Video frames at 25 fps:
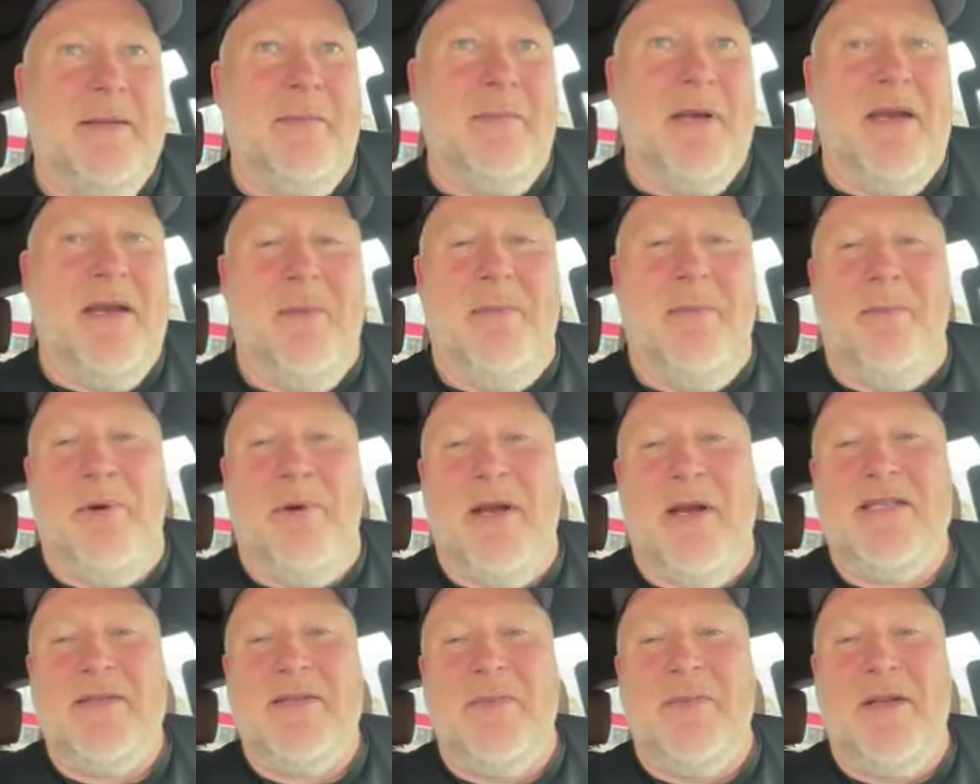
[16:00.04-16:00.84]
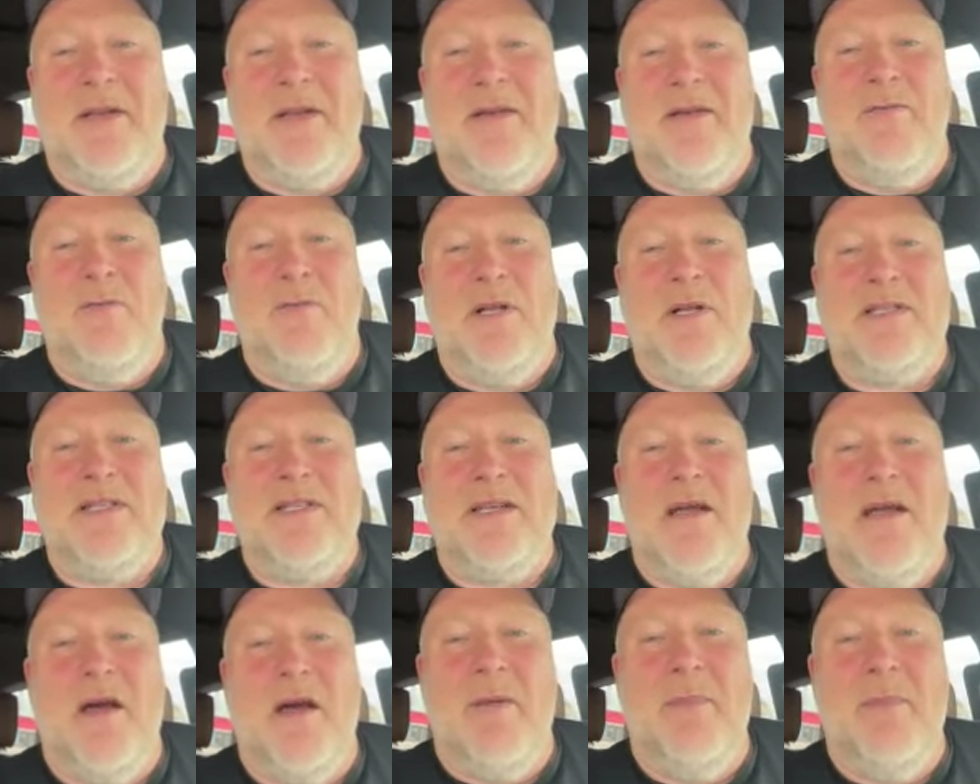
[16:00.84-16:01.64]
an embracement of
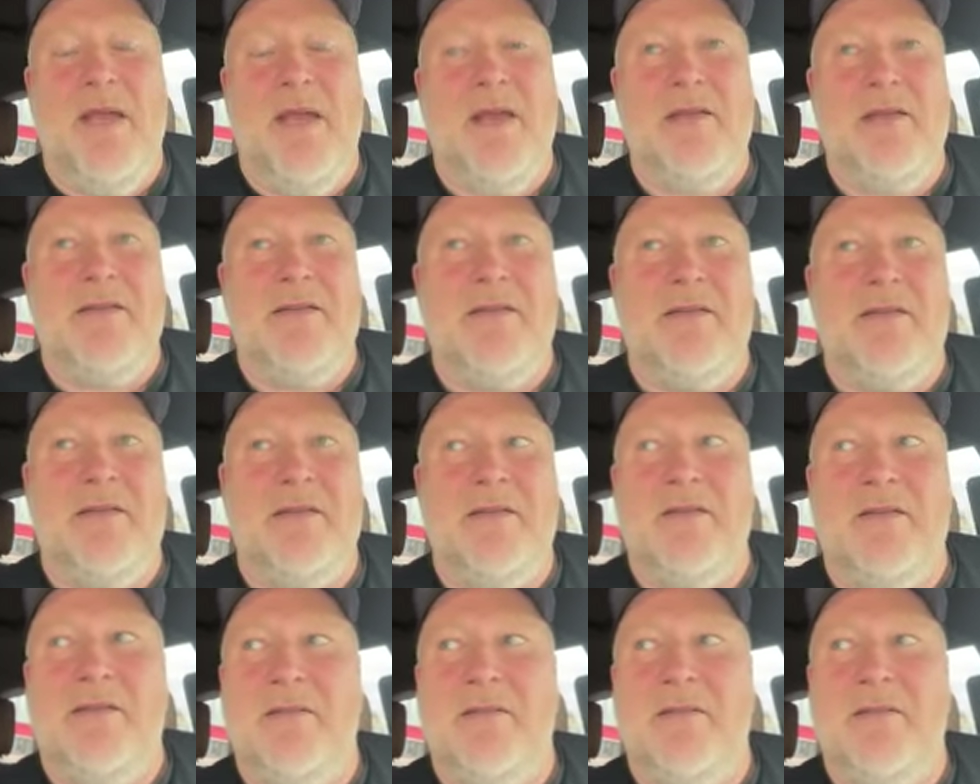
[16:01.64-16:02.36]
what's coming to